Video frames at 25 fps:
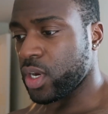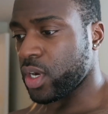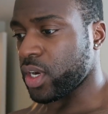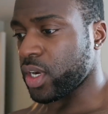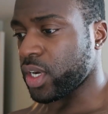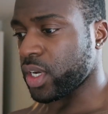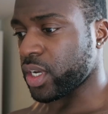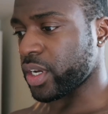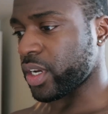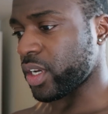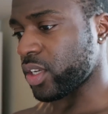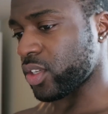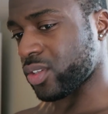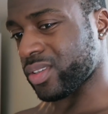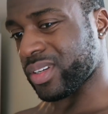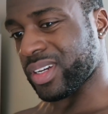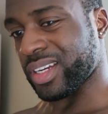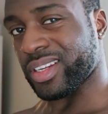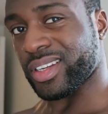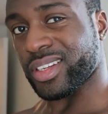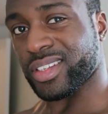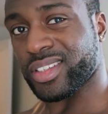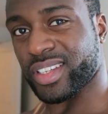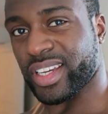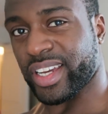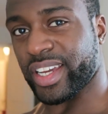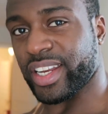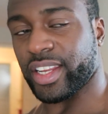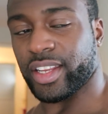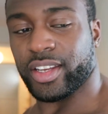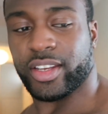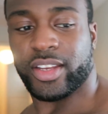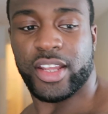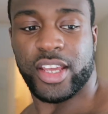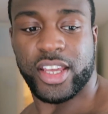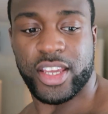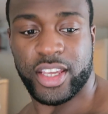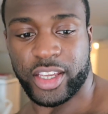right, guys, so I
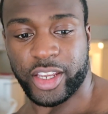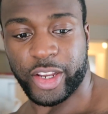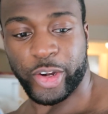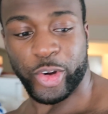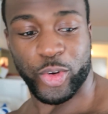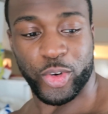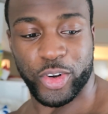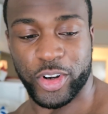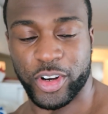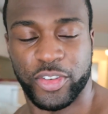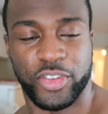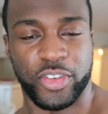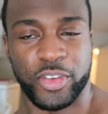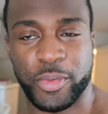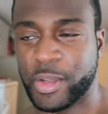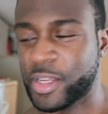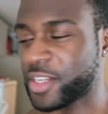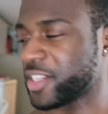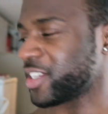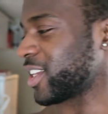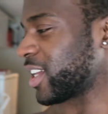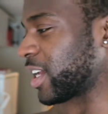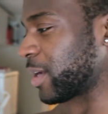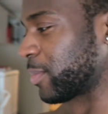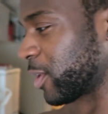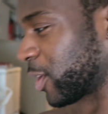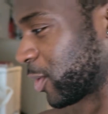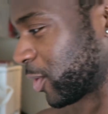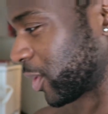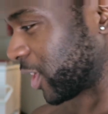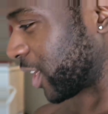decided in order for me to get my